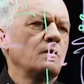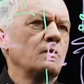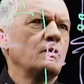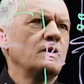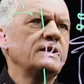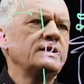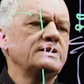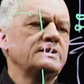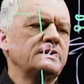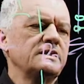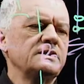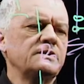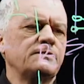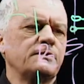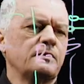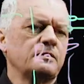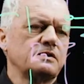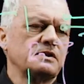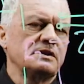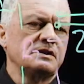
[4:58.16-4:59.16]
What is this
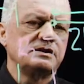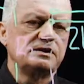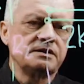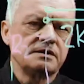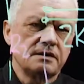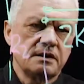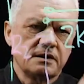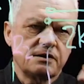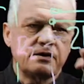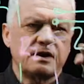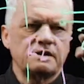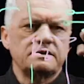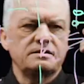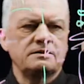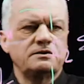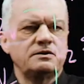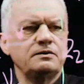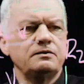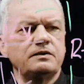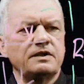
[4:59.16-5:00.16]
voltage across
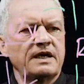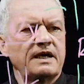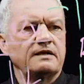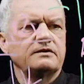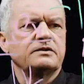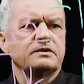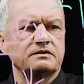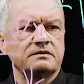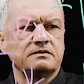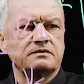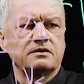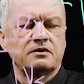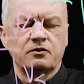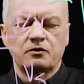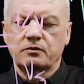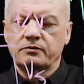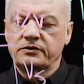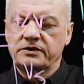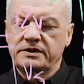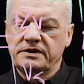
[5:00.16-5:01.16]
the 2,000
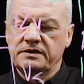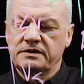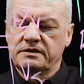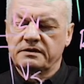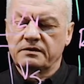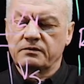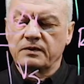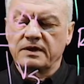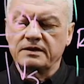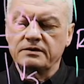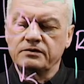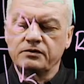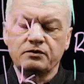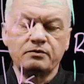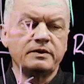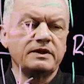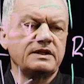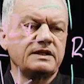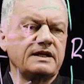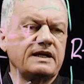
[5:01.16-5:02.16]
ohm resistor? Well, 2
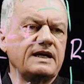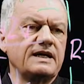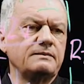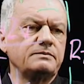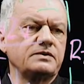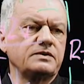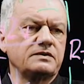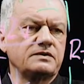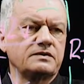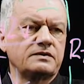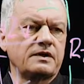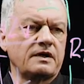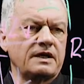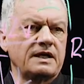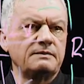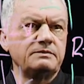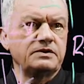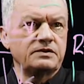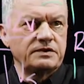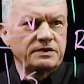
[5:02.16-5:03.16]
milliamps
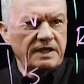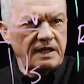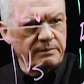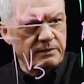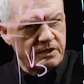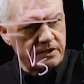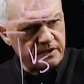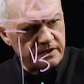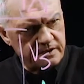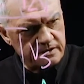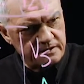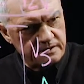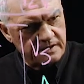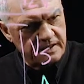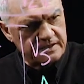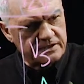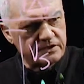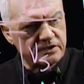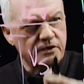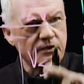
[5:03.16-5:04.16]
times, same current,
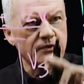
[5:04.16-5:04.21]
has to